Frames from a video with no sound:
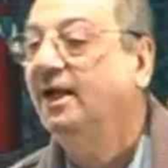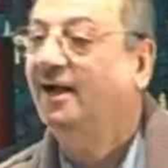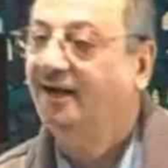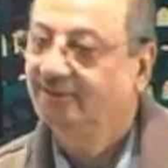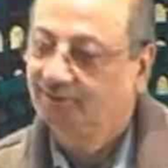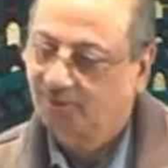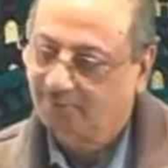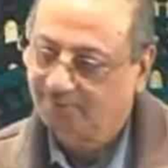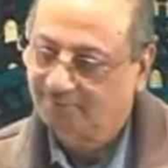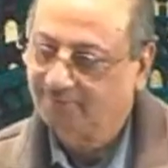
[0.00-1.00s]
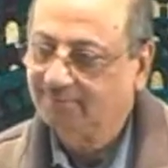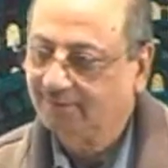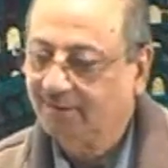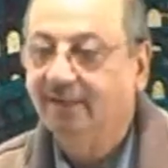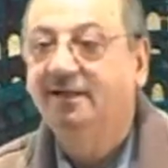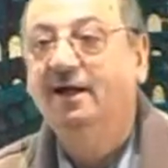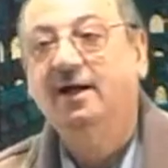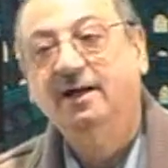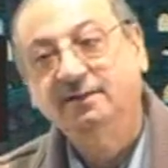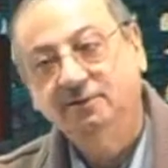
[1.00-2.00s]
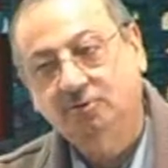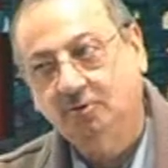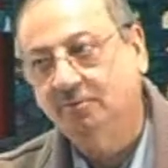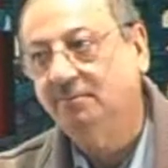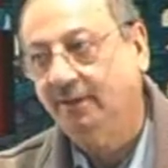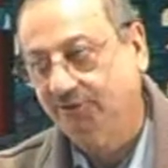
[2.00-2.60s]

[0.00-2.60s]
Antum. Antum.